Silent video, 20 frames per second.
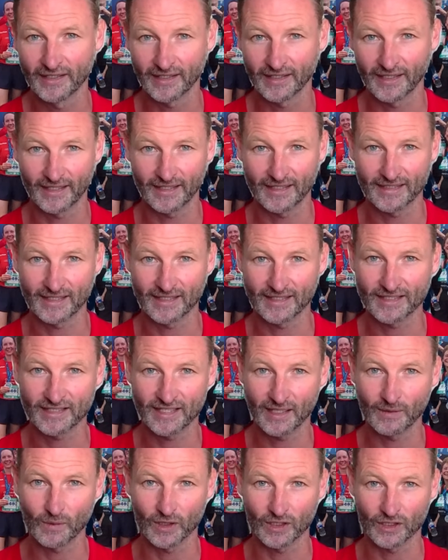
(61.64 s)
and
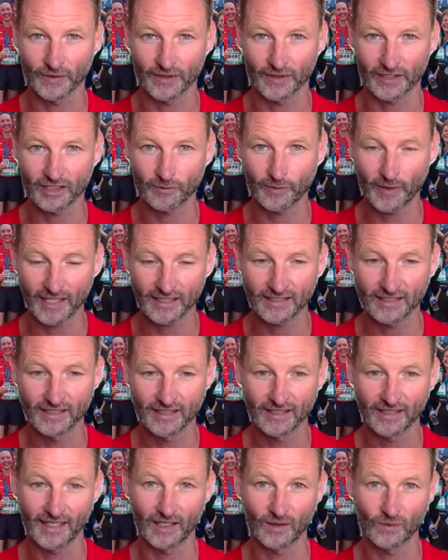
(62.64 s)
see what to expect,
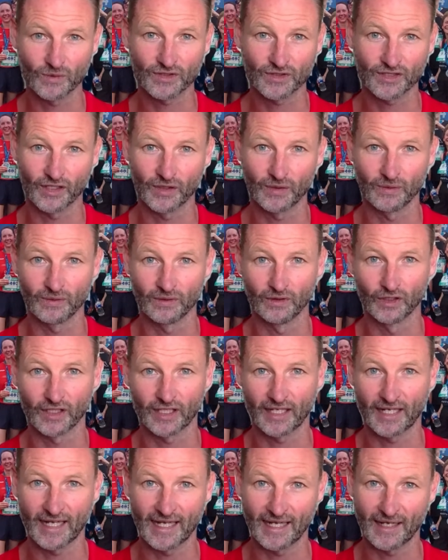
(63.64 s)
and also look
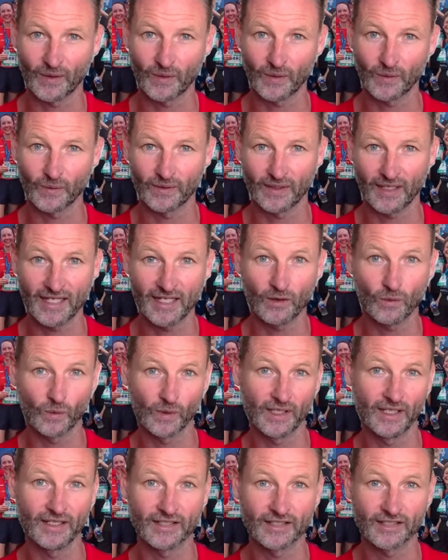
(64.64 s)
at how any
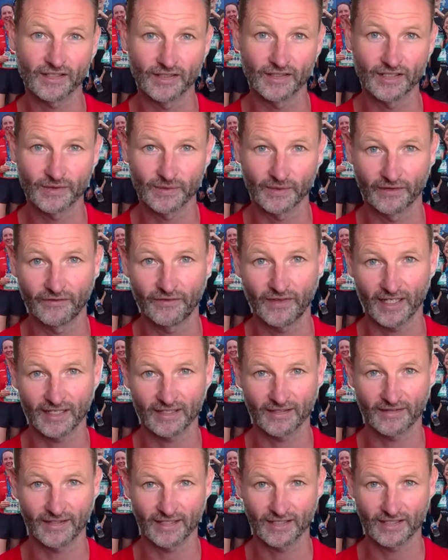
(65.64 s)
wind is going to
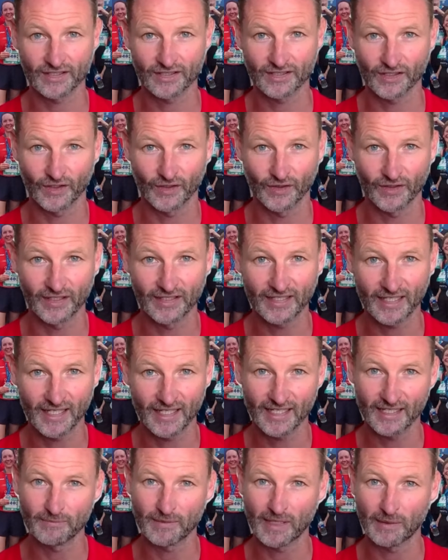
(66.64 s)
affect things on the
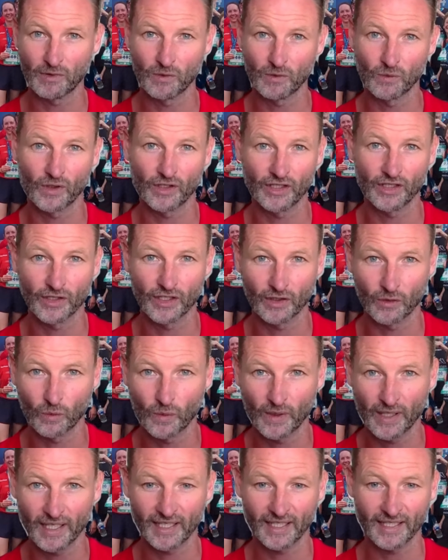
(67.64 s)
day, maybe what you're going to
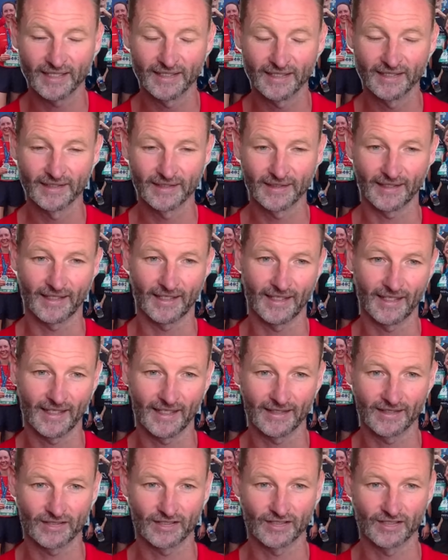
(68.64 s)
wear.
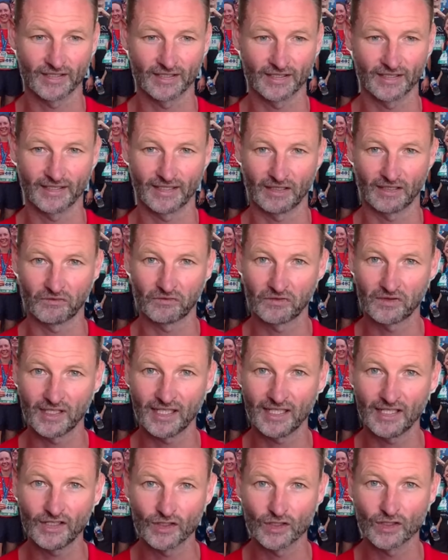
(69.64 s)
This is a
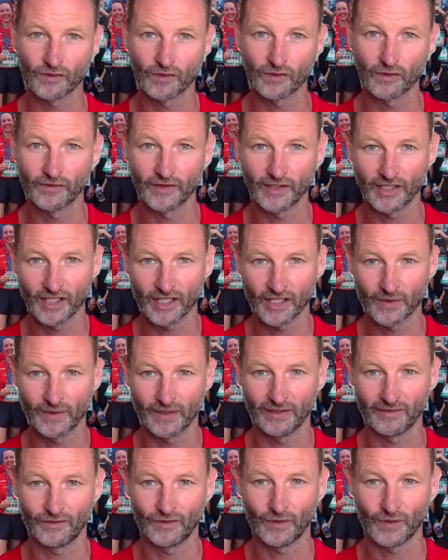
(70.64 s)
really useful video
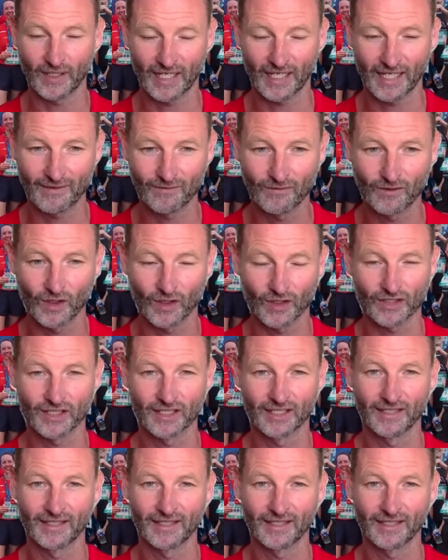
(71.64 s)
if you have not